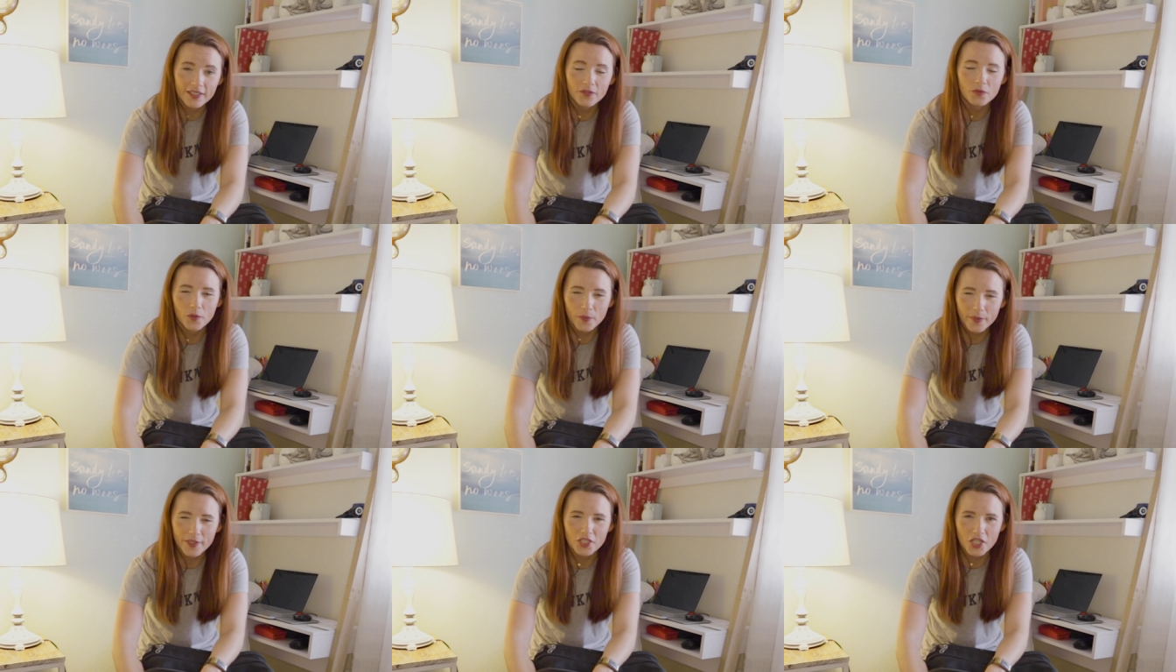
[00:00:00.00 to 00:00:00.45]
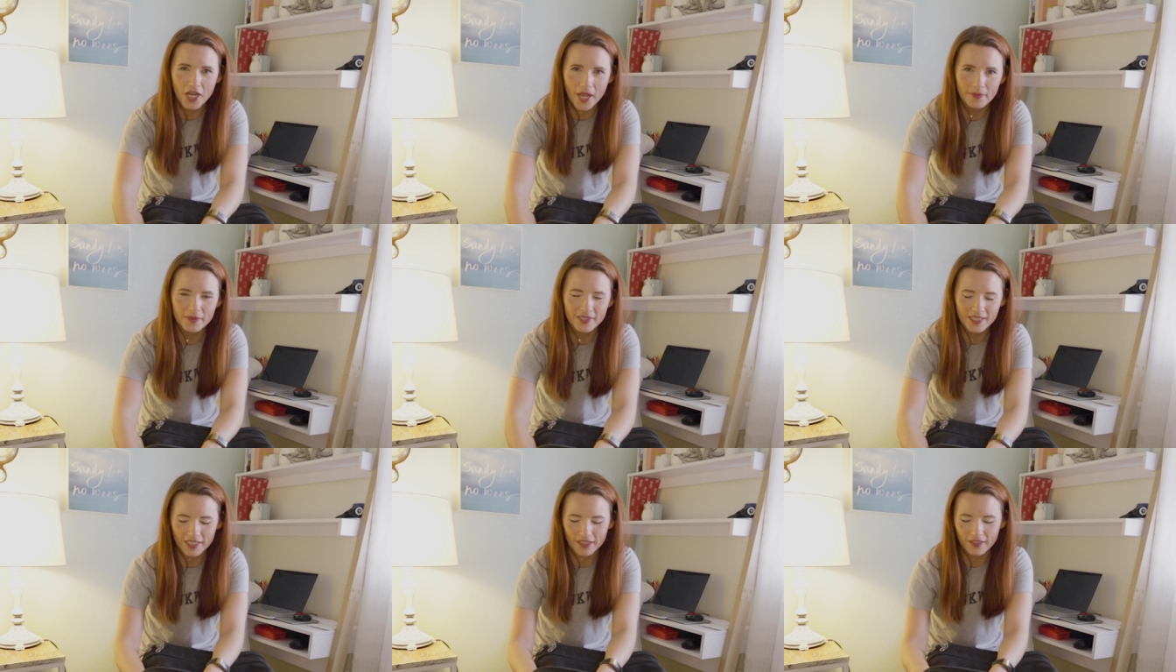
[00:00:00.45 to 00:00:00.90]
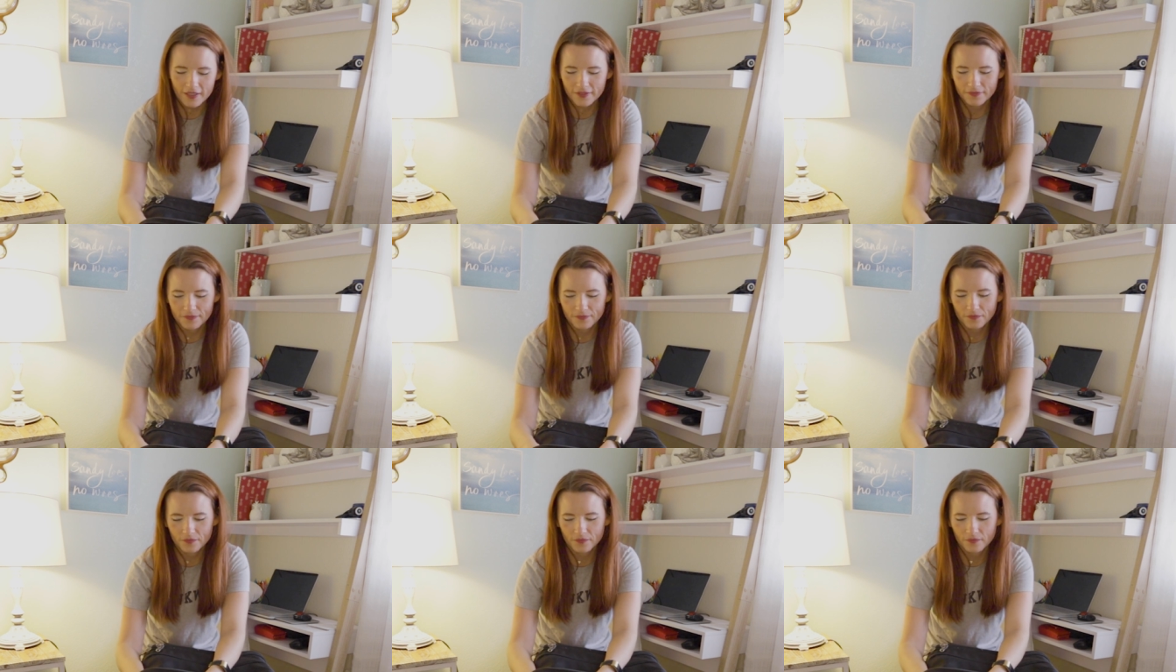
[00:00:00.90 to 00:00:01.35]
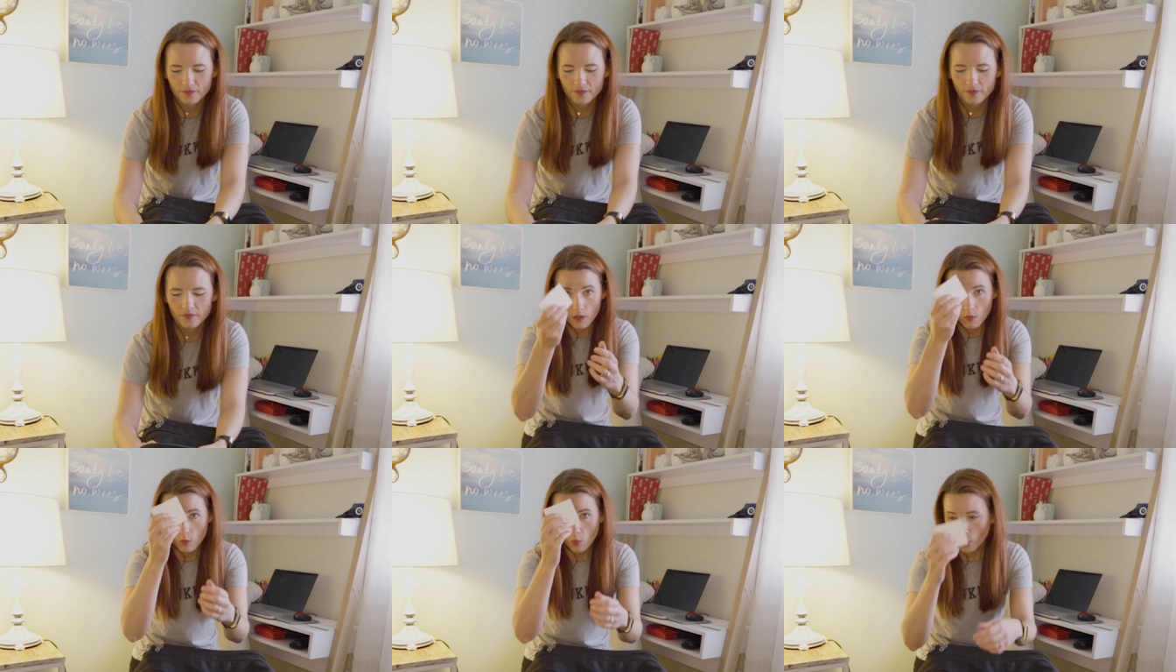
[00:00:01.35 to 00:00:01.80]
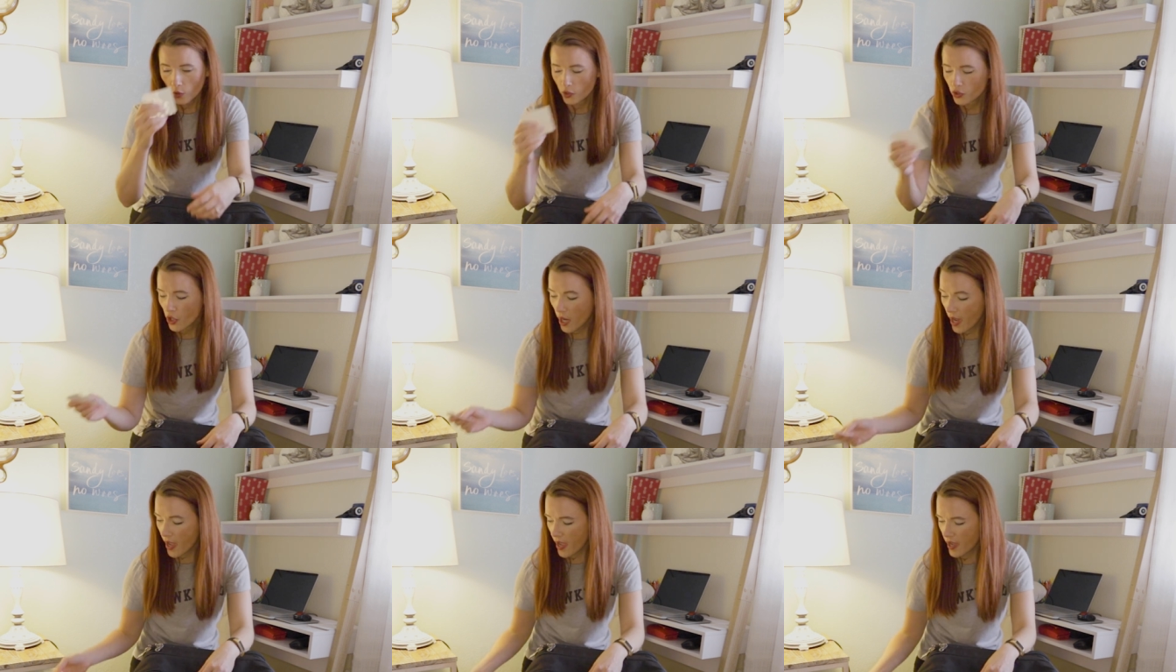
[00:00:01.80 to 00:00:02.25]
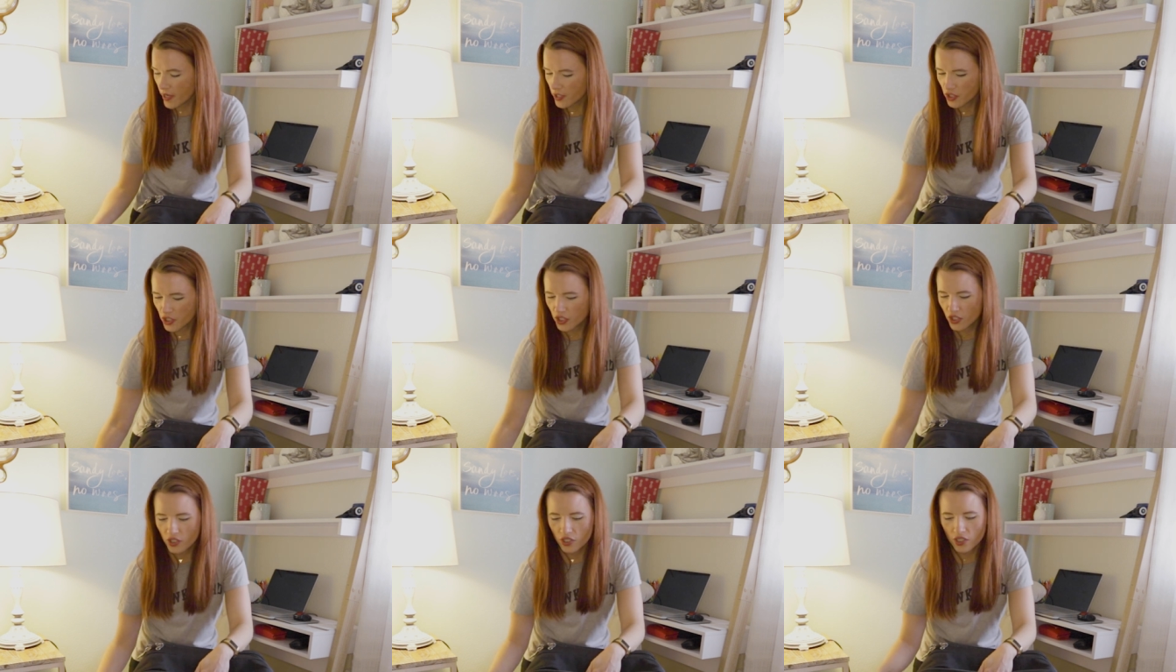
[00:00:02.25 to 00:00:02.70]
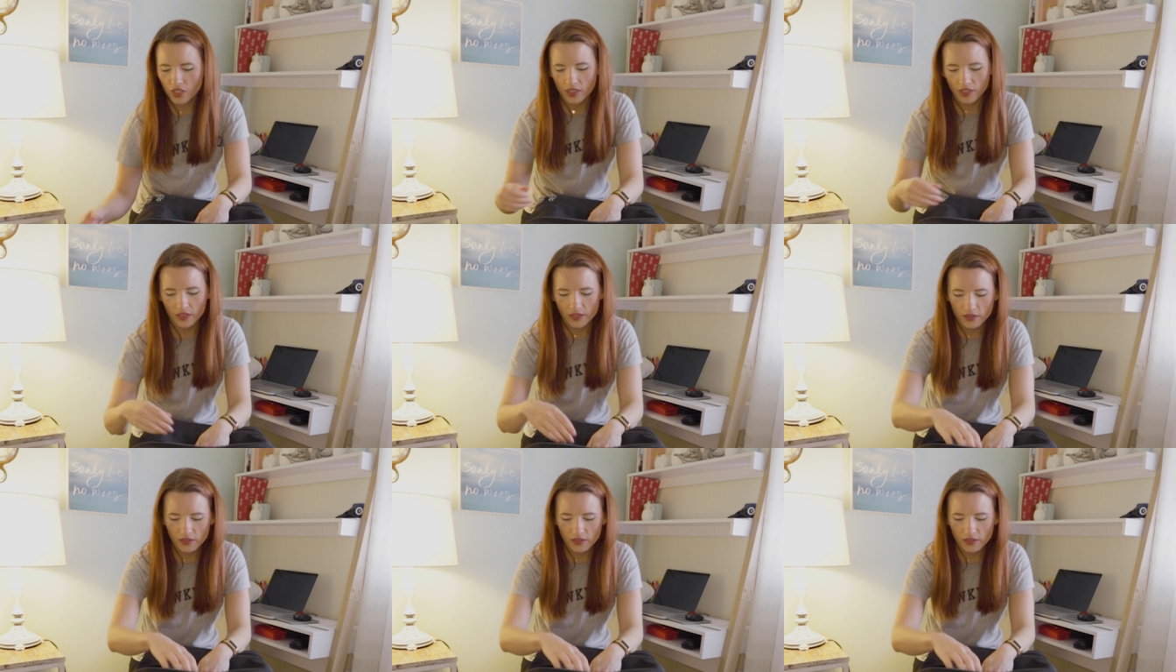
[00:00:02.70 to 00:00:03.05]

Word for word: It would be chapstick. More trash.